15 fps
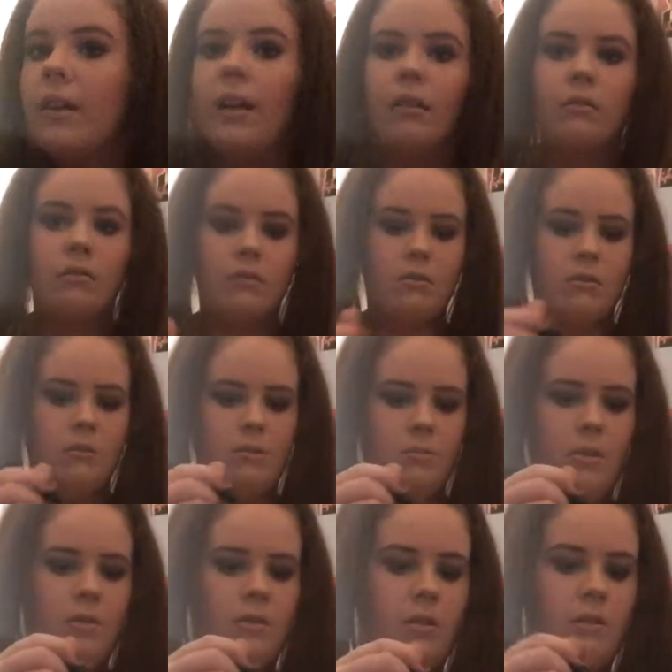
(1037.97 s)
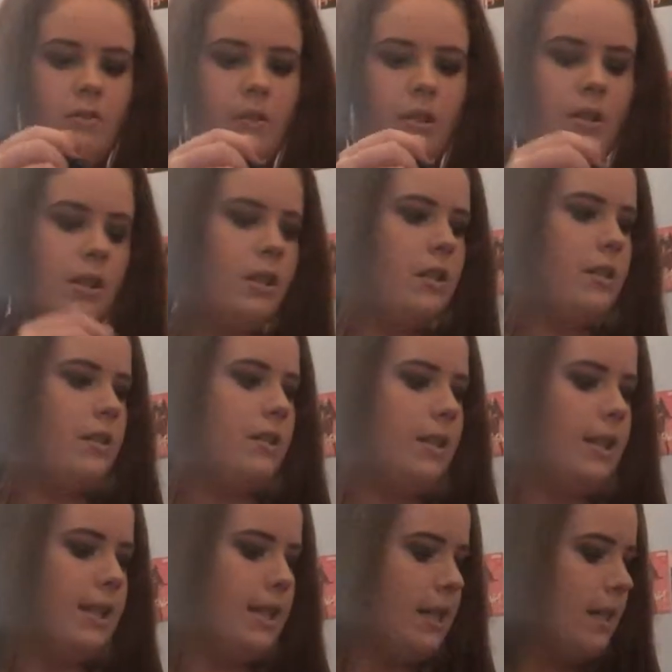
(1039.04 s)
Okay, brows finally is
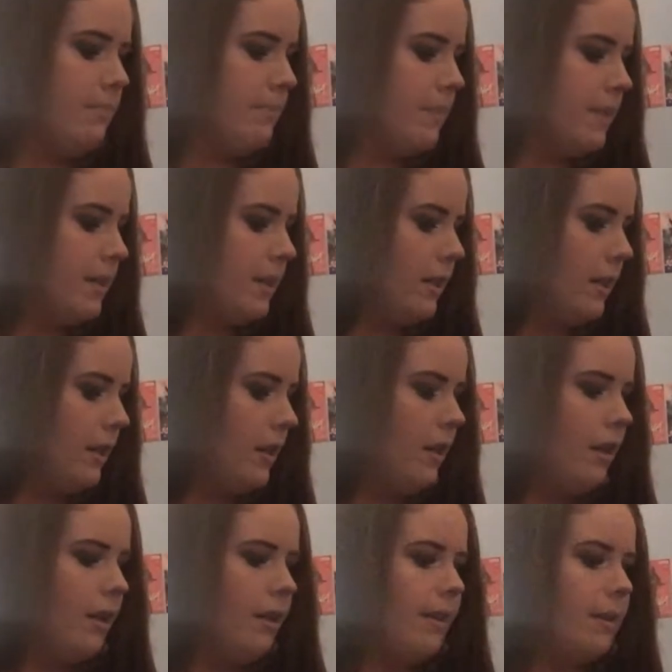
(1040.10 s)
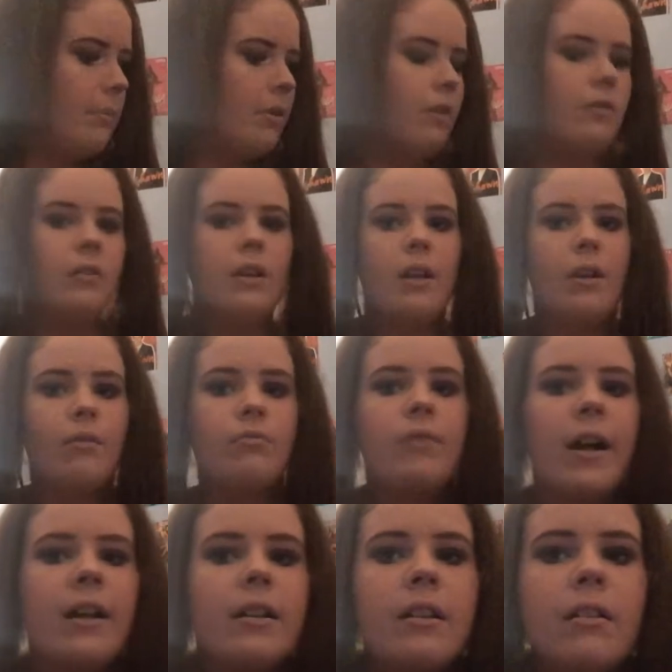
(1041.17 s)
the lips. I've been going for a
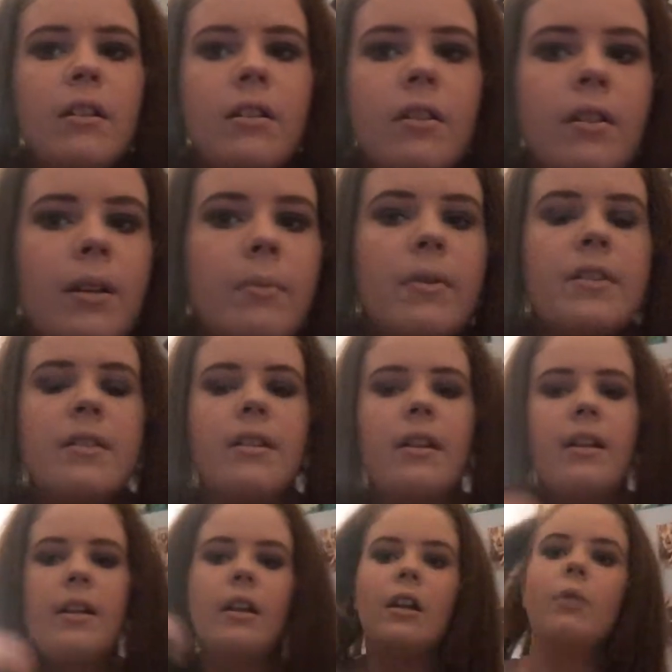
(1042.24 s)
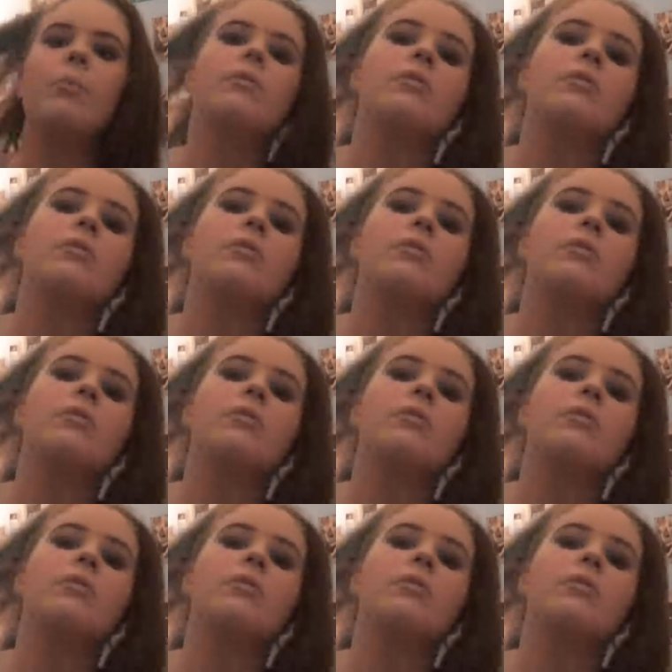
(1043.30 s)
red lip recently, and I